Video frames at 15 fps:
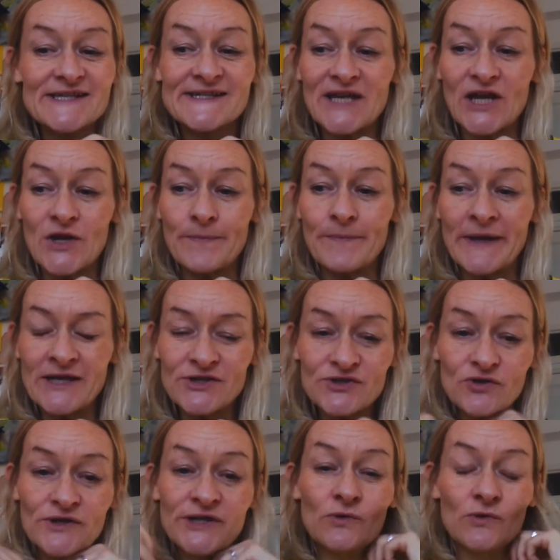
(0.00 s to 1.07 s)
So make
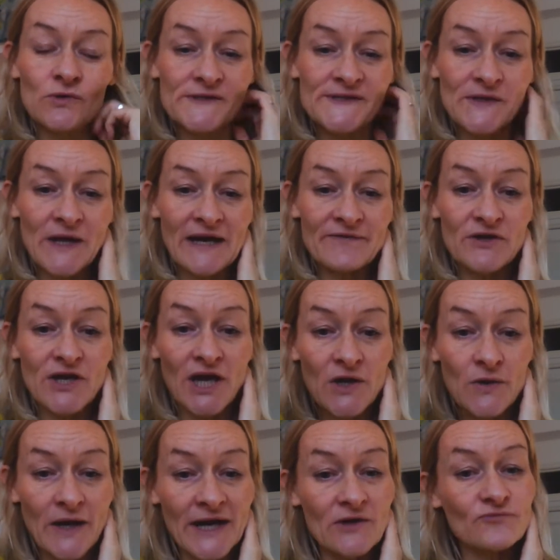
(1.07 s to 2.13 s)
sure you also have a
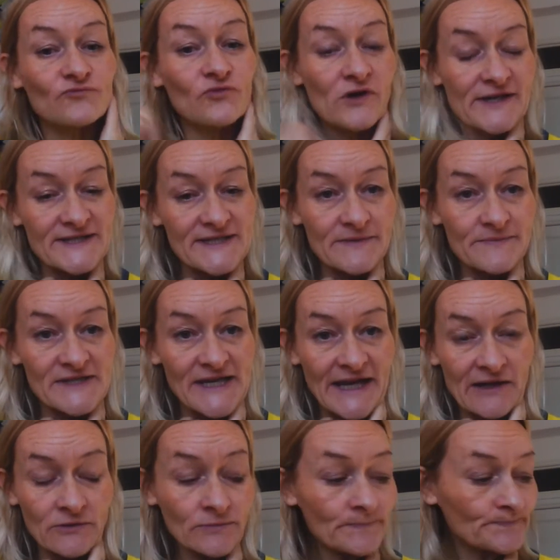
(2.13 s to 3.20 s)
go at writing them
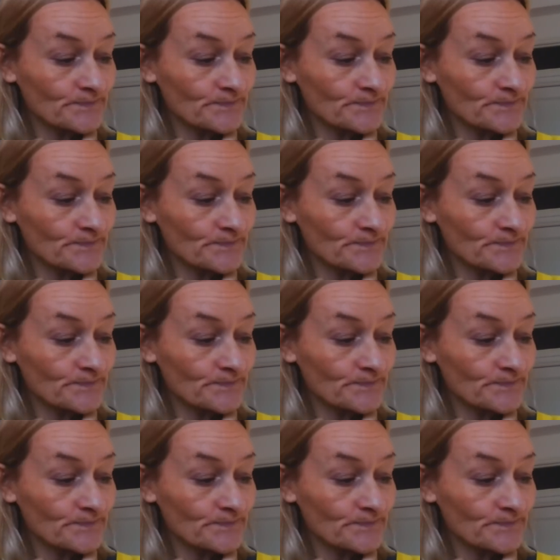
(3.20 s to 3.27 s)
down.